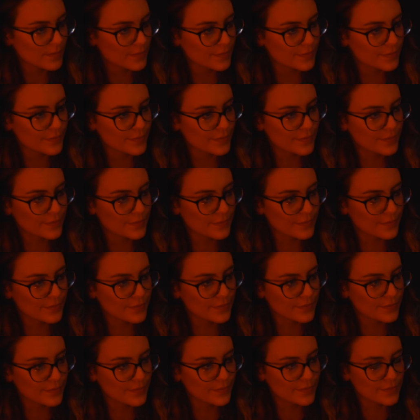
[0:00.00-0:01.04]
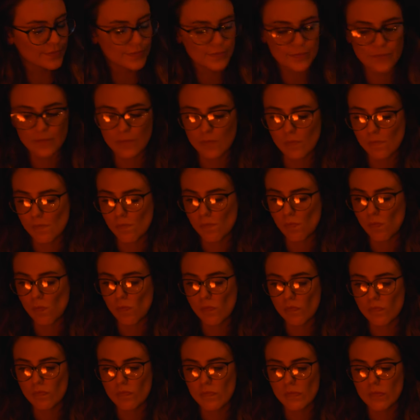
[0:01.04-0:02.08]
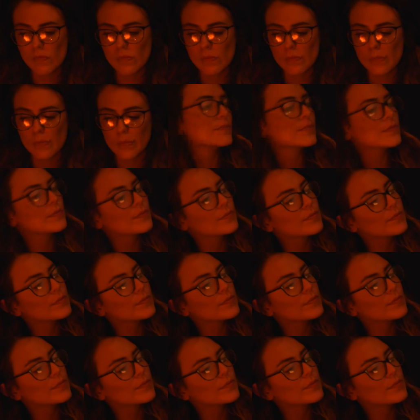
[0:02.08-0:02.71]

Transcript: This person isn't speaking.